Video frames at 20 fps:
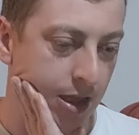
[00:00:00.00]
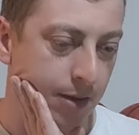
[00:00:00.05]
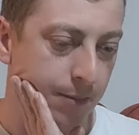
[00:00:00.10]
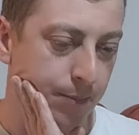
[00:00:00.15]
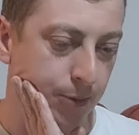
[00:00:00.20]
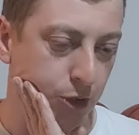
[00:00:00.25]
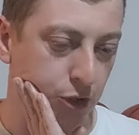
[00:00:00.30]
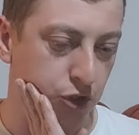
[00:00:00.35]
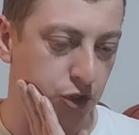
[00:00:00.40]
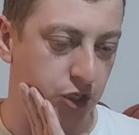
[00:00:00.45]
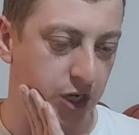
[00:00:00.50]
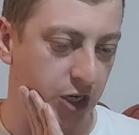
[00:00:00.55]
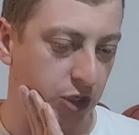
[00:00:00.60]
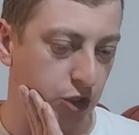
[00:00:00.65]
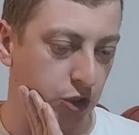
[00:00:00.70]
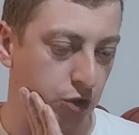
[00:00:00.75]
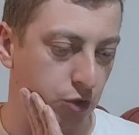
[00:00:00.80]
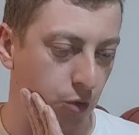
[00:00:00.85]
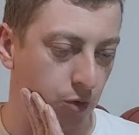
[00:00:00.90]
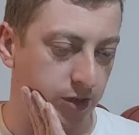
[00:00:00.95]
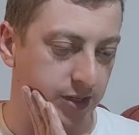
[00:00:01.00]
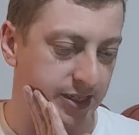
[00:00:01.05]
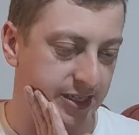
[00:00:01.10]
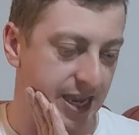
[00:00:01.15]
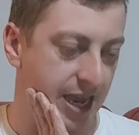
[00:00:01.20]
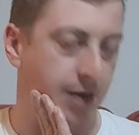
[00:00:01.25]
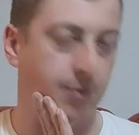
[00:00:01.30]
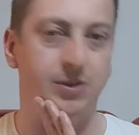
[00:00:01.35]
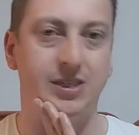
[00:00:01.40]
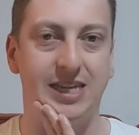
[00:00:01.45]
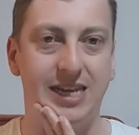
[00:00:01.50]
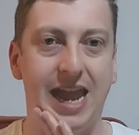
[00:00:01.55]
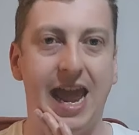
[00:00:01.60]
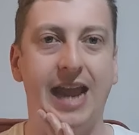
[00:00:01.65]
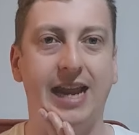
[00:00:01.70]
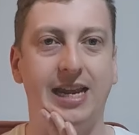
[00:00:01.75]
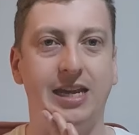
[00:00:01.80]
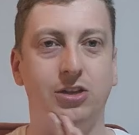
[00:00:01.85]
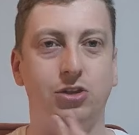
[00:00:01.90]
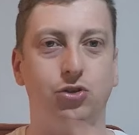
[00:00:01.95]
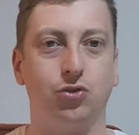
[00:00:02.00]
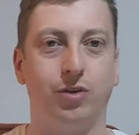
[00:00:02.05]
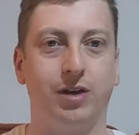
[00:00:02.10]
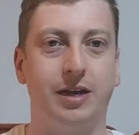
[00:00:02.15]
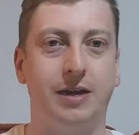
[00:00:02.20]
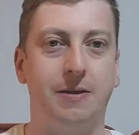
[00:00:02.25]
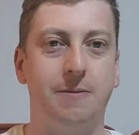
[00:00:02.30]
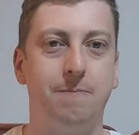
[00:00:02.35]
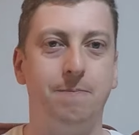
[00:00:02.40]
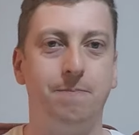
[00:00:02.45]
because Jason Jordan said it was a neck injury.